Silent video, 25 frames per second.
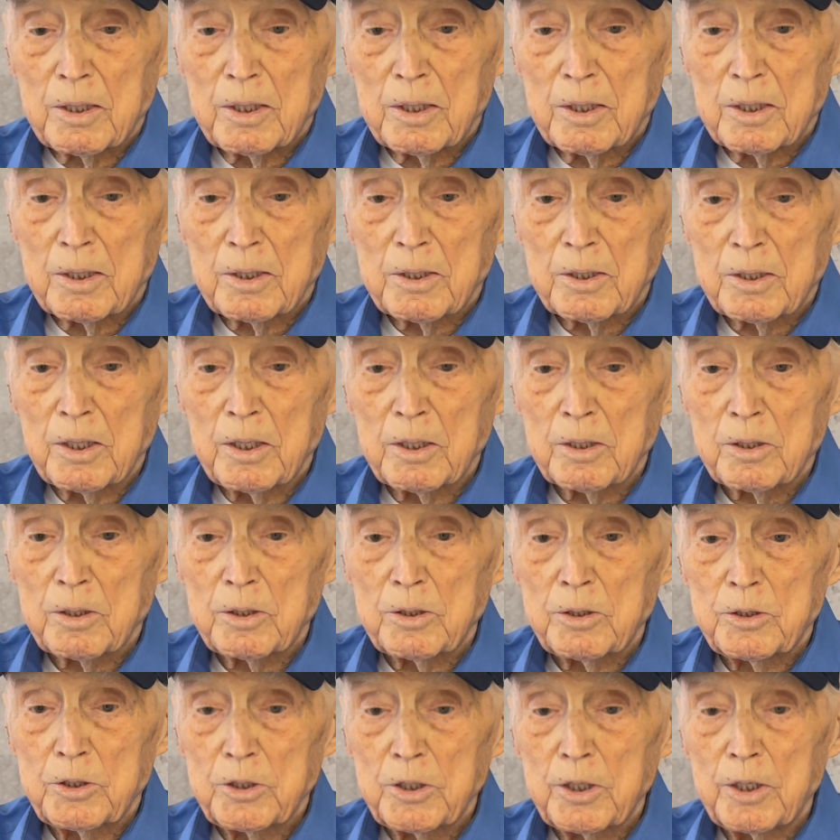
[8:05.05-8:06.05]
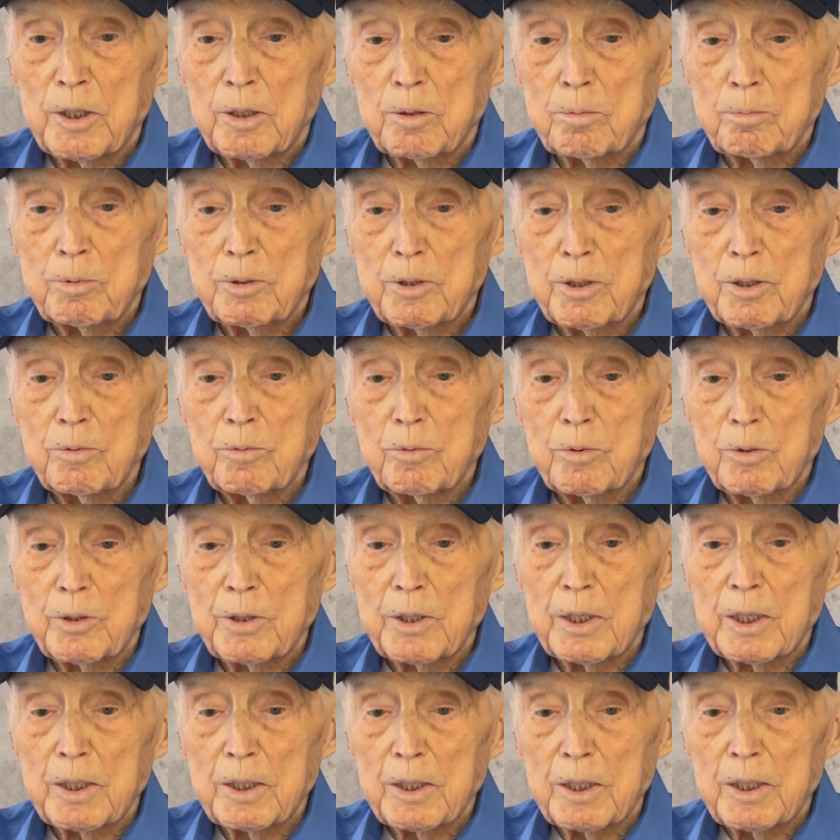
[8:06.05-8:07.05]
sunken ships that were
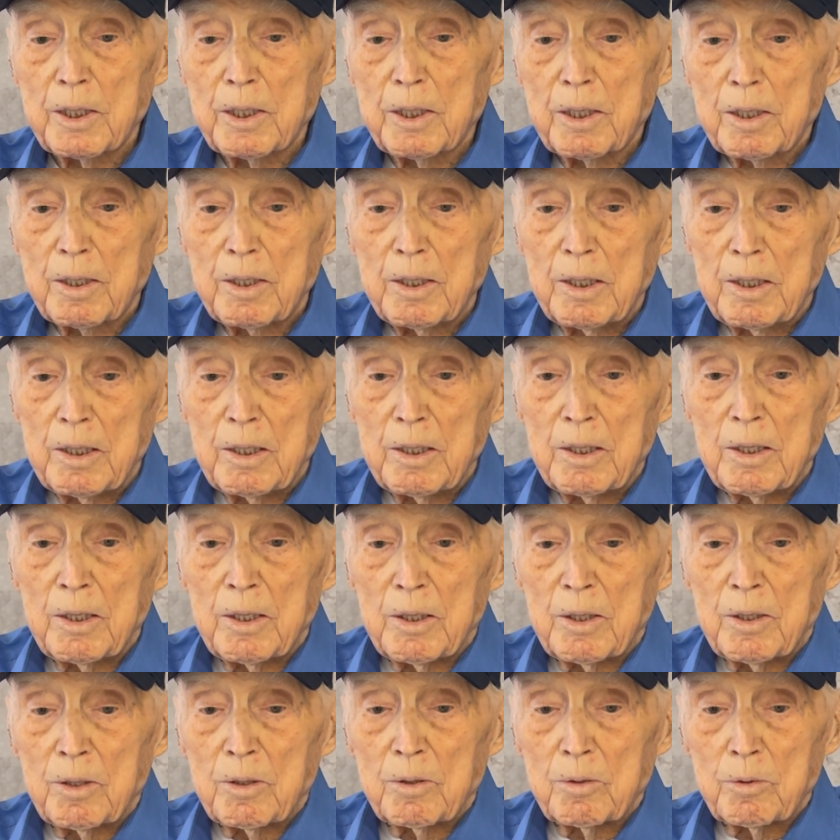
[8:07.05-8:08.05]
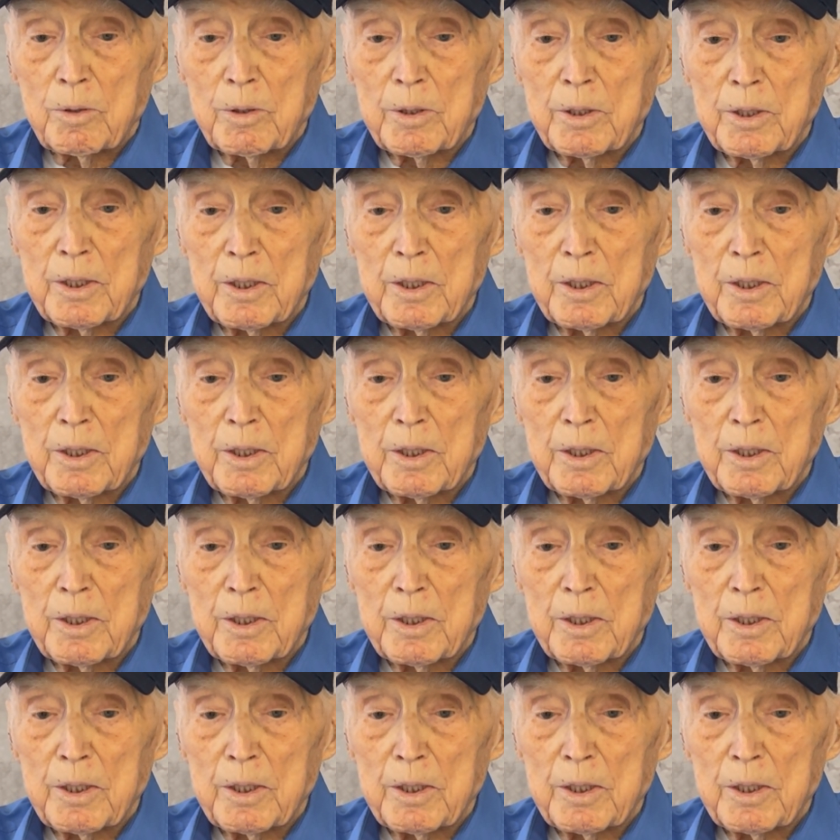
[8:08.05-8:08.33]
there. We